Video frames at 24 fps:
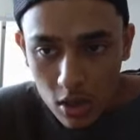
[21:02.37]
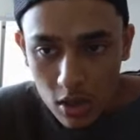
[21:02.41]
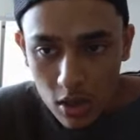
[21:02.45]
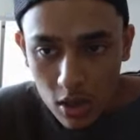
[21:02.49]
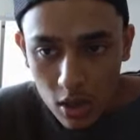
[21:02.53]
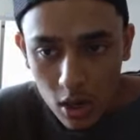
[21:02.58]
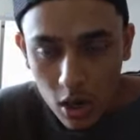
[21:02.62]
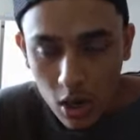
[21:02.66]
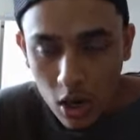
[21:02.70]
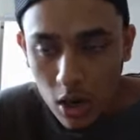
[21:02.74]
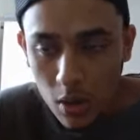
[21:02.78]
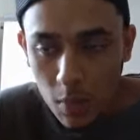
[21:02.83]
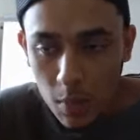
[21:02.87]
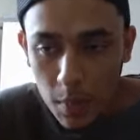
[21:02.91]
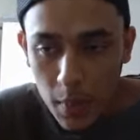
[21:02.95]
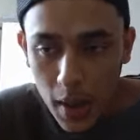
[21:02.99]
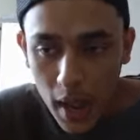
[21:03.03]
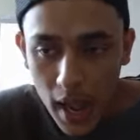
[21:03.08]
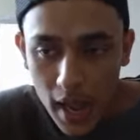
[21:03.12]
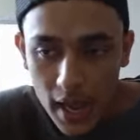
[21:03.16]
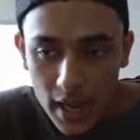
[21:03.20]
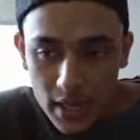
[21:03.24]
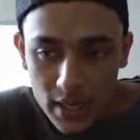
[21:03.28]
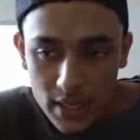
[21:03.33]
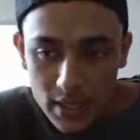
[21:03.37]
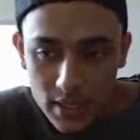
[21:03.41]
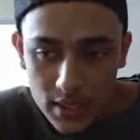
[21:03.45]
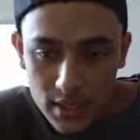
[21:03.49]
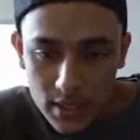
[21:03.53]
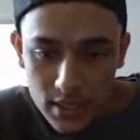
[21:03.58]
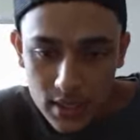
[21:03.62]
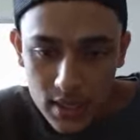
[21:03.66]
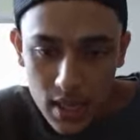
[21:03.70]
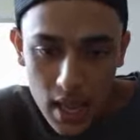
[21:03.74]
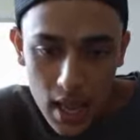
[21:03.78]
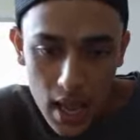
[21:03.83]
Um,
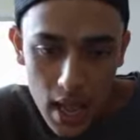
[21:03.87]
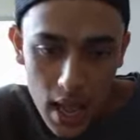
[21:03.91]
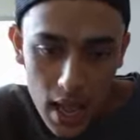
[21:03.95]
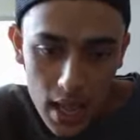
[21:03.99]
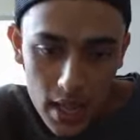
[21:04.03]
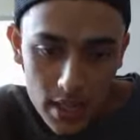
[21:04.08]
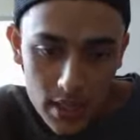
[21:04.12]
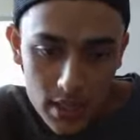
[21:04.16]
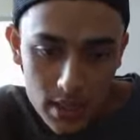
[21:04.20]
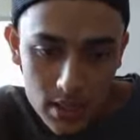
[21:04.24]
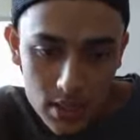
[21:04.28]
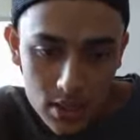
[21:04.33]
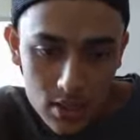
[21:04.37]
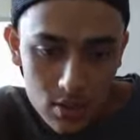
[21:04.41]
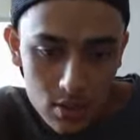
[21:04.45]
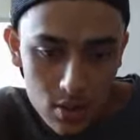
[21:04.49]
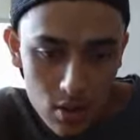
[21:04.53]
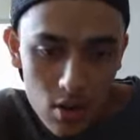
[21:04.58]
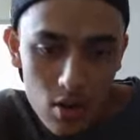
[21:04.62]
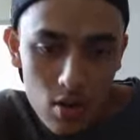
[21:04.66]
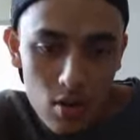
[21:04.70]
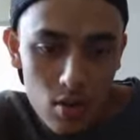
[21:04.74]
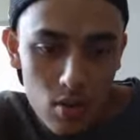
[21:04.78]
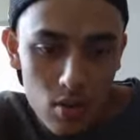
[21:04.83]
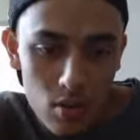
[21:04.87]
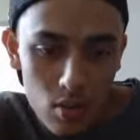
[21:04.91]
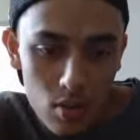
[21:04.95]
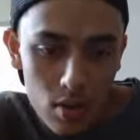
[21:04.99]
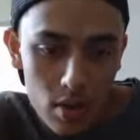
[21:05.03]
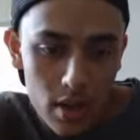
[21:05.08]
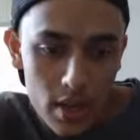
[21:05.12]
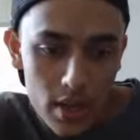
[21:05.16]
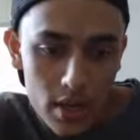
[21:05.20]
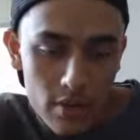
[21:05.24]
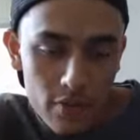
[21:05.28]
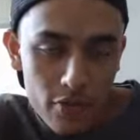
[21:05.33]
as as you know,
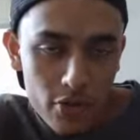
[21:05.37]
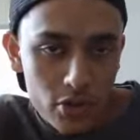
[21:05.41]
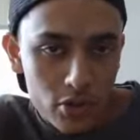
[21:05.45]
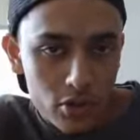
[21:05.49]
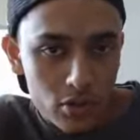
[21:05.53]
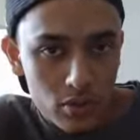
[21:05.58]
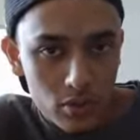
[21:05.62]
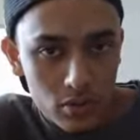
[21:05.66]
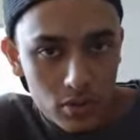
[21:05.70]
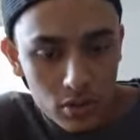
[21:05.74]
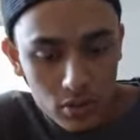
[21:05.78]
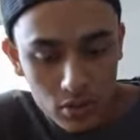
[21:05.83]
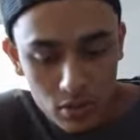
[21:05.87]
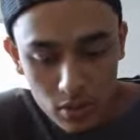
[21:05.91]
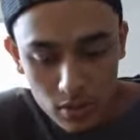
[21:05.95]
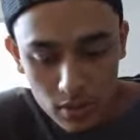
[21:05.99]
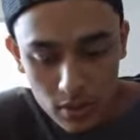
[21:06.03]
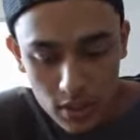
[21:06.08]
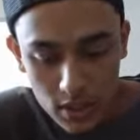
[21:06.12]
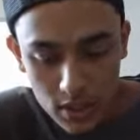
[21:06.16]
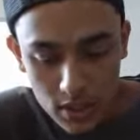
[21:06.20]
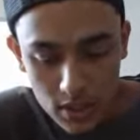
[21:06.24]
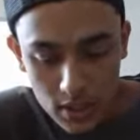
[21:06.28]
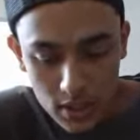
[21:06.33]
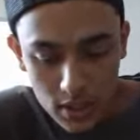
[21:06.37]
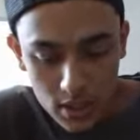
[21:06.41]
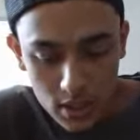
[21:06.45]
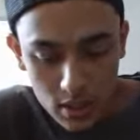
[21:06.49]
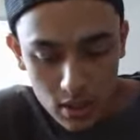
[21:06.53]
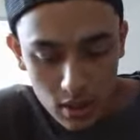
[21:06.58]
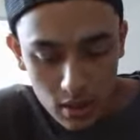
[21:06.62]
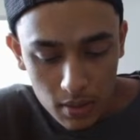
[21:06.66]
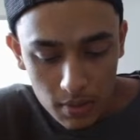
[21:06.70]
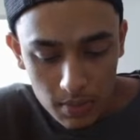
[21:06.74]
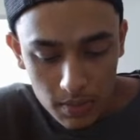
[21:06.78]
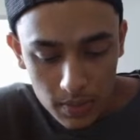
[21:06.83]
individuals throughout this
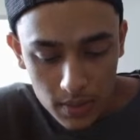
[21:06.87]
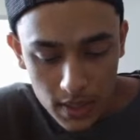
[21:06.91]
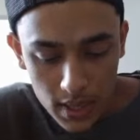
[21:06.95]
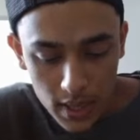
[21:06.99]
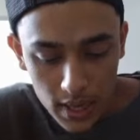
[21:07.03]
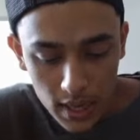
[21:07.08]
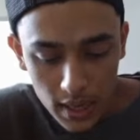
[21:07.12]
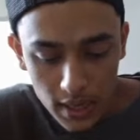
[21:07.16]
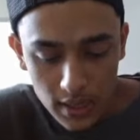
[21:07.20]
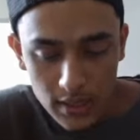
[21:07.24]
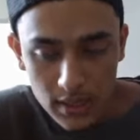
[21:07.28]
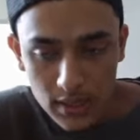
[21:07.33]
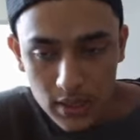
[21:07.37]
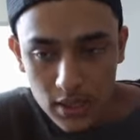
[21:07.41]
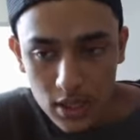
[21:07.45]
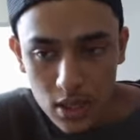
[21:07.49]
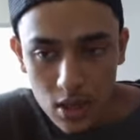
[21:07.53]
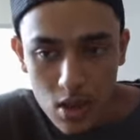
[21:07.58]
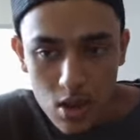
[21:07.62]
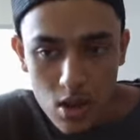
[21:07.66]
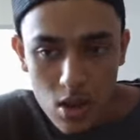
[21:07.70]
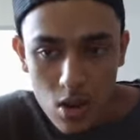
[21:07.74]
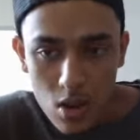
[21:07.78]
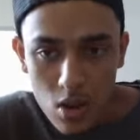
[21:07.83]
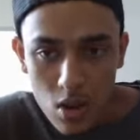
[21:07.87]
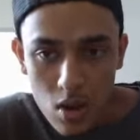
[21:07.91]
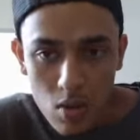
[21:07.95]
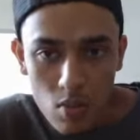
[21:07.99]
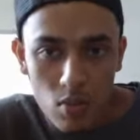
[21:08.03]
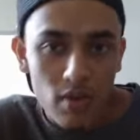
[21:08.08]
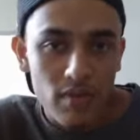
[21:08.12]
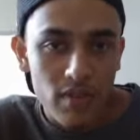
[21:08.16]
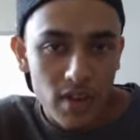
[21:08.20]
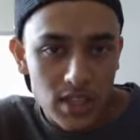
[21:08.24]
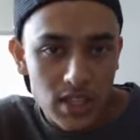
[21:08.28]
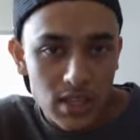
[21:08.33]
um, case were
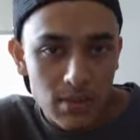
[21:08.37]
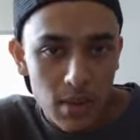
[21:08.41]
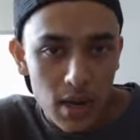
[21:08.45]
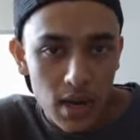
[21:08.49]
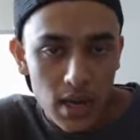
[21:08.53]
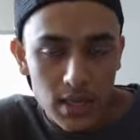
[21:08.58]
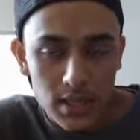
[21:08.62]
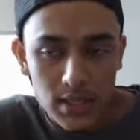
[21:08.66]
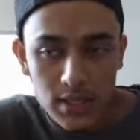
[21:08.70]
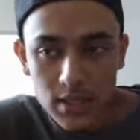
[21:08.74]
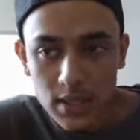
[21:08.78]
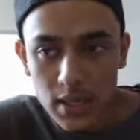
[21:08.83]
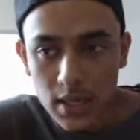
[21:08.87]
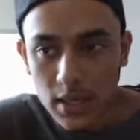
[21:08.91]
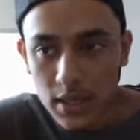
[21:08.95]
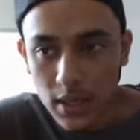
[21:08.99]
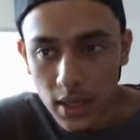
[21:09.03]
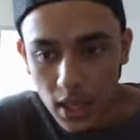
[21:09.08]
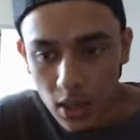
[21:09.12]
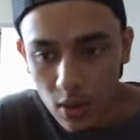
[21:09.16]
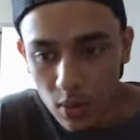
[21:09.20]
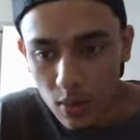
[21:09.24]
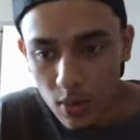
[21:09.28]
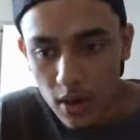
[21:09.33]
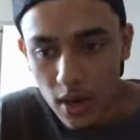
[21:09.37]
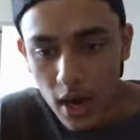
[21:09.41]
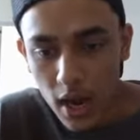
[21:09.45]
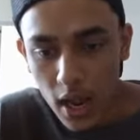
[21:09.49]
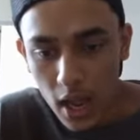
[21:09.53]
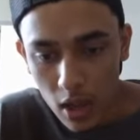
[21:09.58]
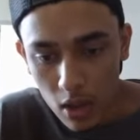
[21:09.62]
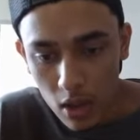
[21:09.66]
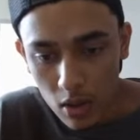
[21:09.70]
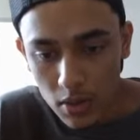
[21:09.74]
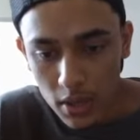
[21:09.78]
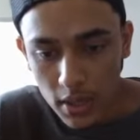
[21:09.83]
victimized. They were
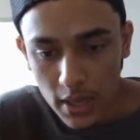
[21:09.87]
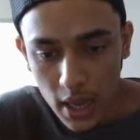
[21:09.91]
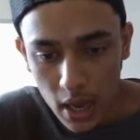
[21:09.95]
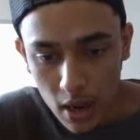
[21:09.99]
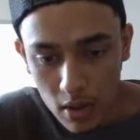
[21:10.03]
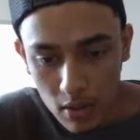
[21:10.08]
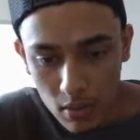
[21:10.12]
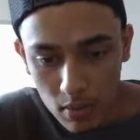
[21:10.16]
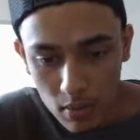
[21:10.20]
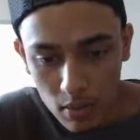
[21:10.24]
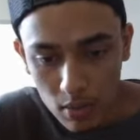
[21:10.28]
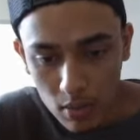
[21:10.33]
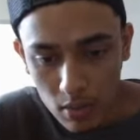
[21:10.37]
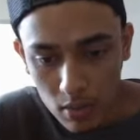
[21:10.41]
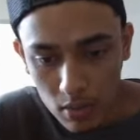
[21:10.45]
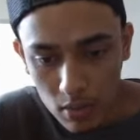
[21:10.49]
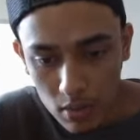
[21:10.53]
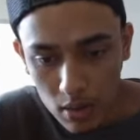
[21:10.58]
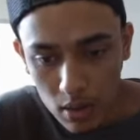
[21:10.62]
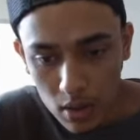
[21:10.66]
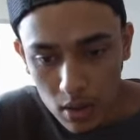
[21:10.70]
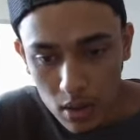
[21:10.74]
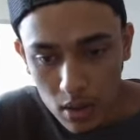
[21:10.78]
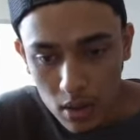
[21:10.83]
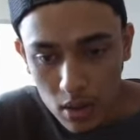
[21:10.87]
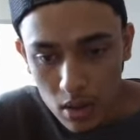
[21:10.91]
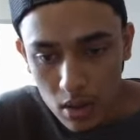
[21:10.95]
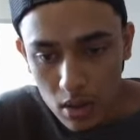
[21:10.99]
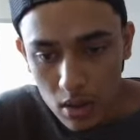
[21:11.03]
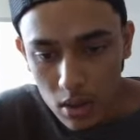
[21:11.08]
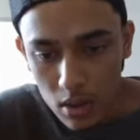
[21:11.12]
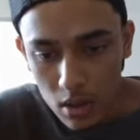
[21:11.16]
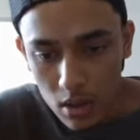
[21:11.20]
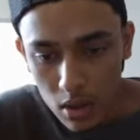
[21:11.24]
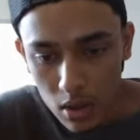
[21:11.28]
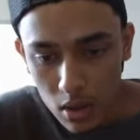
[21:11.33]
held accountable
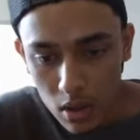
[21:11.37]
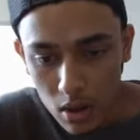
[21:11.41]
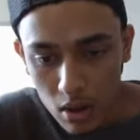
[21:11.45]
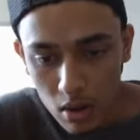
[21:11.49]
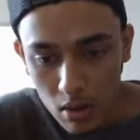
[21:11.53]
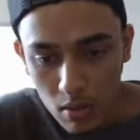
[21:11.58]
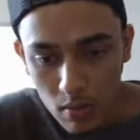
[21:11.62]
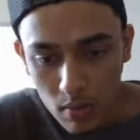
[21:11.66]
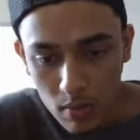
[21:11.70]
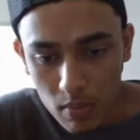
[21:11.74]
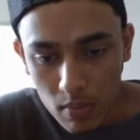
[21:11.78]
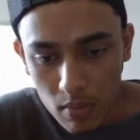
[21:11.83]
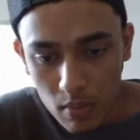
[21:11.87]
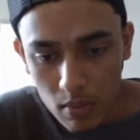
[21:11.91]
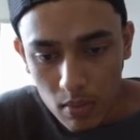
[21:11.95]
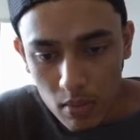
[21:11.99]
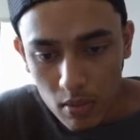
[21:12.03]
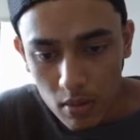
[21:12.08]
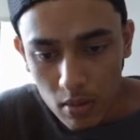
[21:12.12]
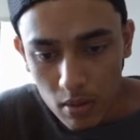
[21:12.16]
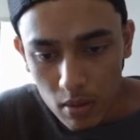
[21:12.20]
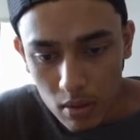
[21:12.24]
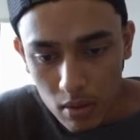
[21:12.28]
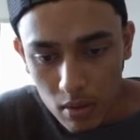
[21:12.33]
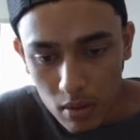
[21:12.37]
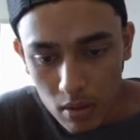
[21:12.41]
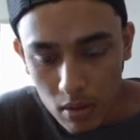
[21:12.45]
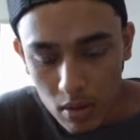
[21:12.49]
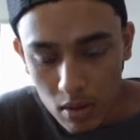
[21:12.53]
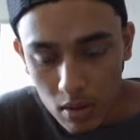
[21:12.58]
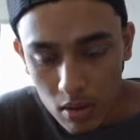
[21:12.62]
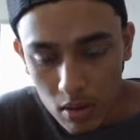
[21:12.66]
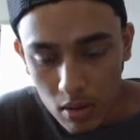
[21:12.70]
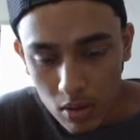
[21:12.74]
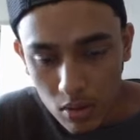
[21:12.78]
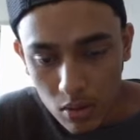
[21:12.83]
um,
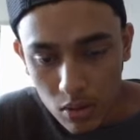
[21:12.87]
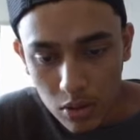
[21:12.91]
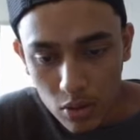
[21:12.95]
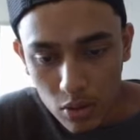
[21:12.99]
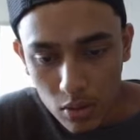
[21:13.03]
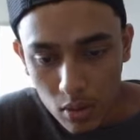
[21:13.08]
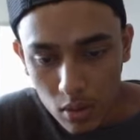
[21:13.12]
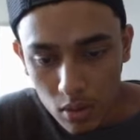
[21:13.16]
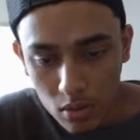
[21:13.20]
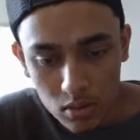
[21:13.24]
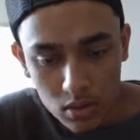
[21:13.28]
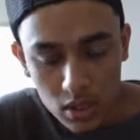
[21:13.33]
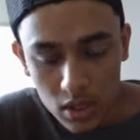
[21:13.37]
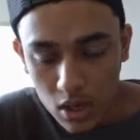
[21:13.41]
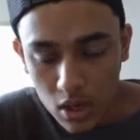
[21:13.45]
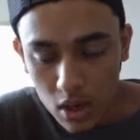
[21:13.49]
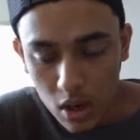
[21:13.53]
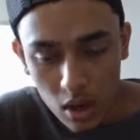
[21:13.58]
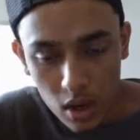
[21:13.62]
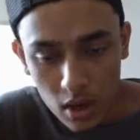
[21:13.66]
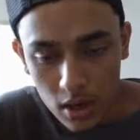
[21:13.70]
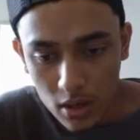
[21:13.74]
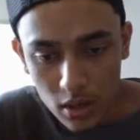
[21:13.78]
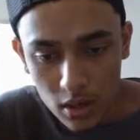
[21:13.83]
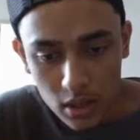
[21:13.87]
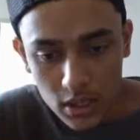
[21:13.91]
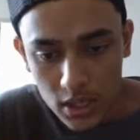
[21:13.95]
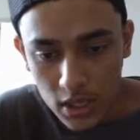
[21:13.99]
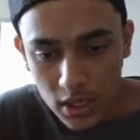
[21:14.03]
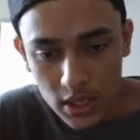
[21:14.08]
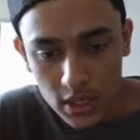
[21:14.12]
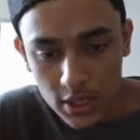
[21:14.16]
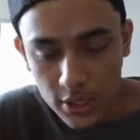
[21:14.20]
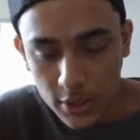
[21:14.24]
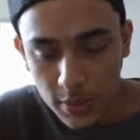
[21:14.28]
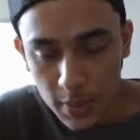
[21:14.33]
throughout the conducts and
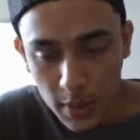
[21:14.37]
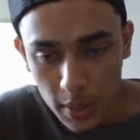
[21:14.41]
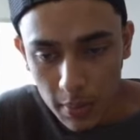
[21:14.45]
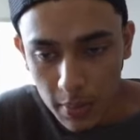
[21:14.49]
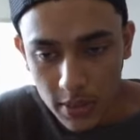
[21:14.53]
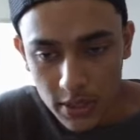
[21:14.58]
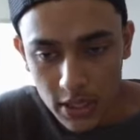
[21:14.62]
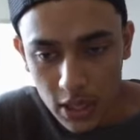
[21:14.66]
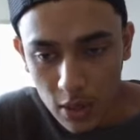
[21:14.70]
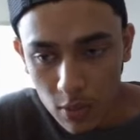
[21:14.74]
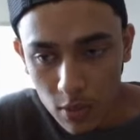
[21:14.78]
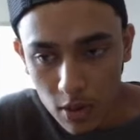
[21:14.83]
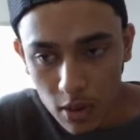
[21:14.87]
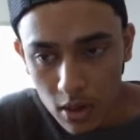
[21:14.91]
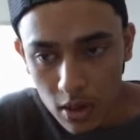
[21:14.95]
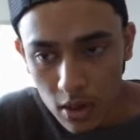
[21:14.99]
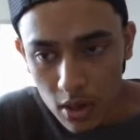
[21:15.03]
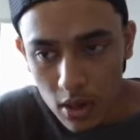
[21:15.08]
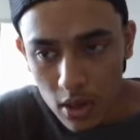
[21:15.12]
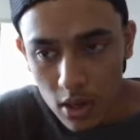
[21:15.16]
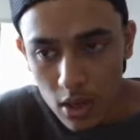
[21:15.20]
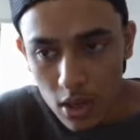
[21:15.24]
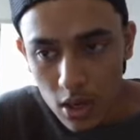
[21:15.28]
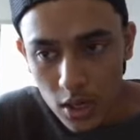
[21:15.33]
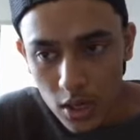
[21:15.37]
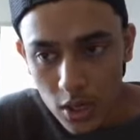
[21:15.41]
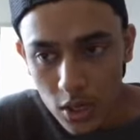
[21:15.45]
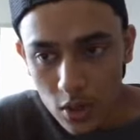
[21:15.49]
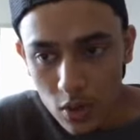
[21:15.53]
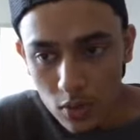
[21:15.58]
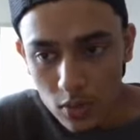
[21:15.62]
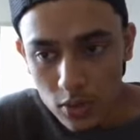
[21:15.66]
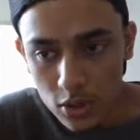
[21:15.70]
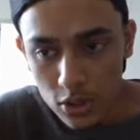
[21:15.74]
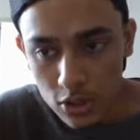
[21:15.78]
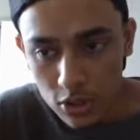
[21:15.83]
the experiments that were he
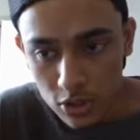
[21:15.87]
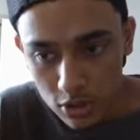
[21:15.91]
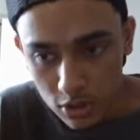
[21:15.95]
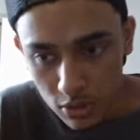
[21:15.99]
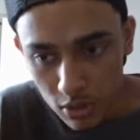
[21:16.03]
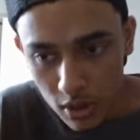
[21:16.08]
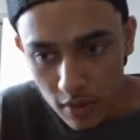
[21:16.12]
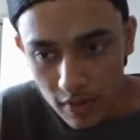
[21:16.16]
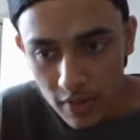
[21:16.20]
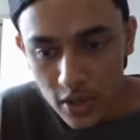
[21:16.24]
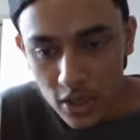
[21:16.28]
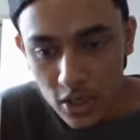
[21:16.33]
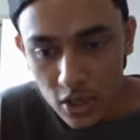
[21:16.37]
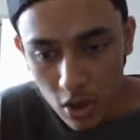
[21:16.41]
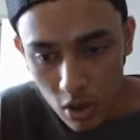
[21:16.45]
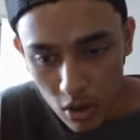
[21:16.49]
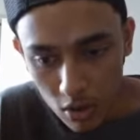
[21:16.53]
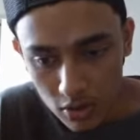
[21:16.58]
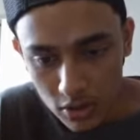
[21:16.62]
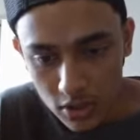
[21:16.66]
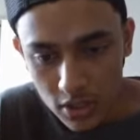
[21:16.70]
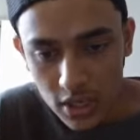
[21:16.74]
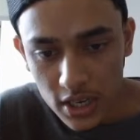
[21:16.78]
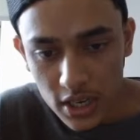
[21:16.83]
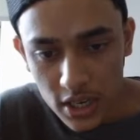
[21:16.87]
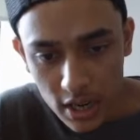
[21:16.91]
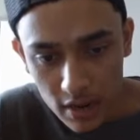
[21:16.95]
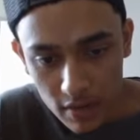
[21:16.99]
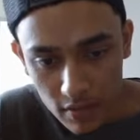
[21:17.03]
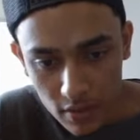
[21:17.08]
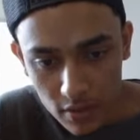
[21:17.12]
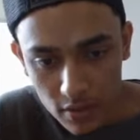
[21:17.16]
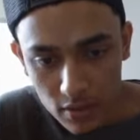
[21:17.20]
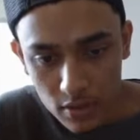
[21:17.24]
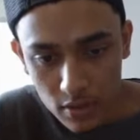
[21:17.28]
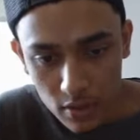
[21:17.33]
was sort of indulged and
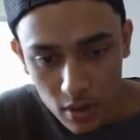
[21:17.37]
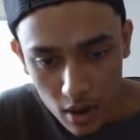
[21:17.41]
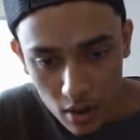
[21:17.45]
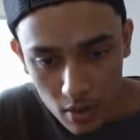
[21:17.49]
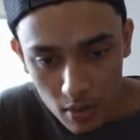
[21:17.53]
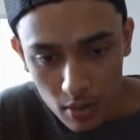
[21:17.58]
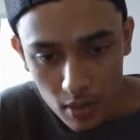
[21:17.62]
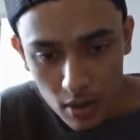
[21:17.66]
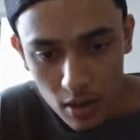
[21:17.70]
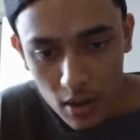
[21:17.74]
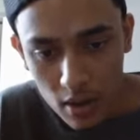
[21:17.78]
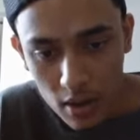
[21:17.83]
endeavored throughout